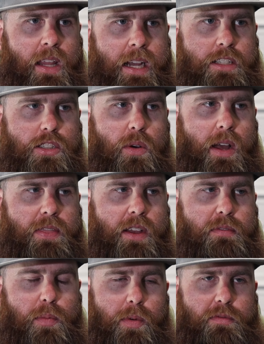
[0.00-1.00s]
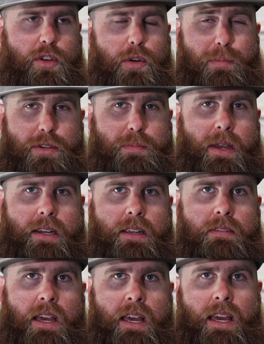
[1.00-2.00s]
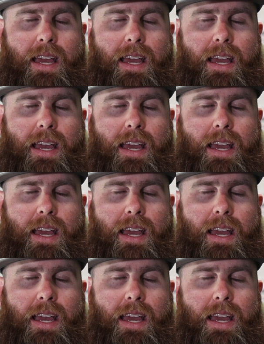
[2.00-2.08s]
And so I think from a viewer perspective,